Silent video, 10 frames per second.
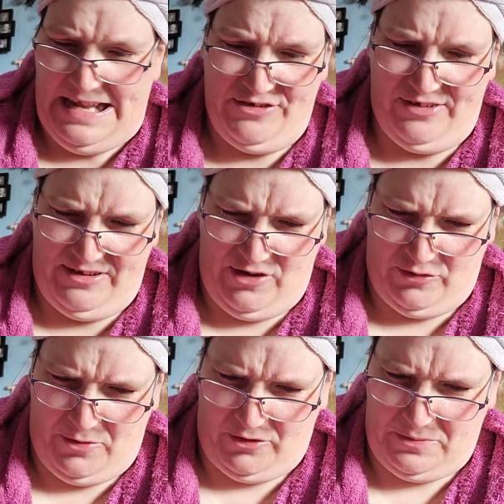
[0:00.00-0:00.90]
just says
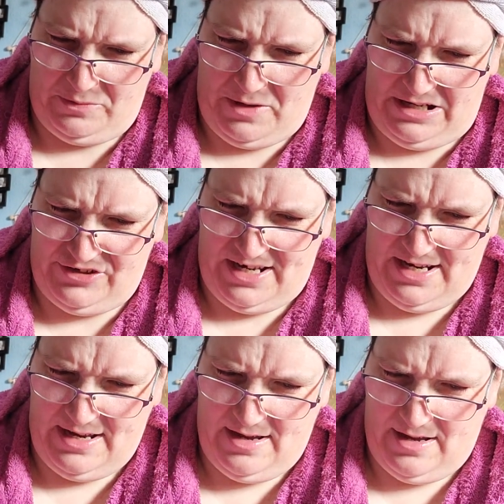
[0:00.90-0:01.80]
Cosmoctopus
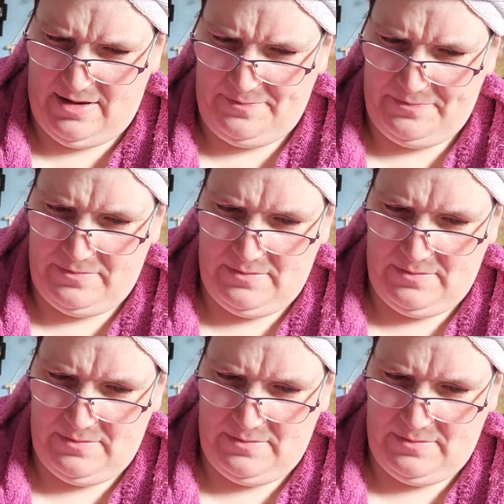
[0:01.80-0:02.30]
Party. And